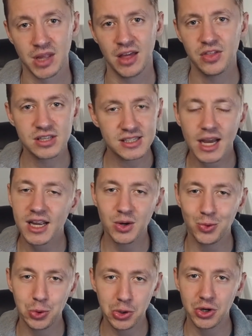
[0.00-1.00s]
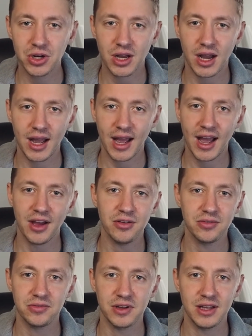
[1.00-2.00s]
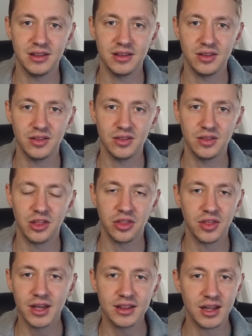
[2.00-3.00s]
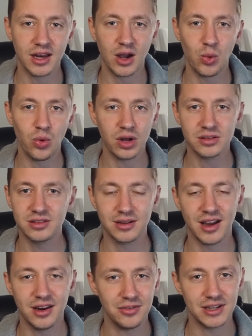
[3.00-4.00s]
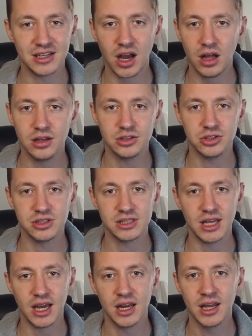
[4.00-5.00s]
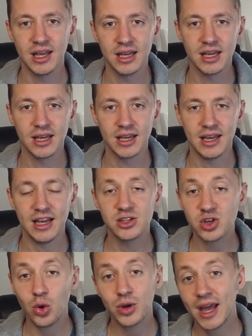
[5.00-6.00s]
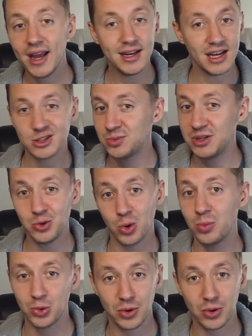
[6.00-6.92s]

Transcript: The second word I have in the thing that I want to kind of acknowledge is that it's okay not to be normal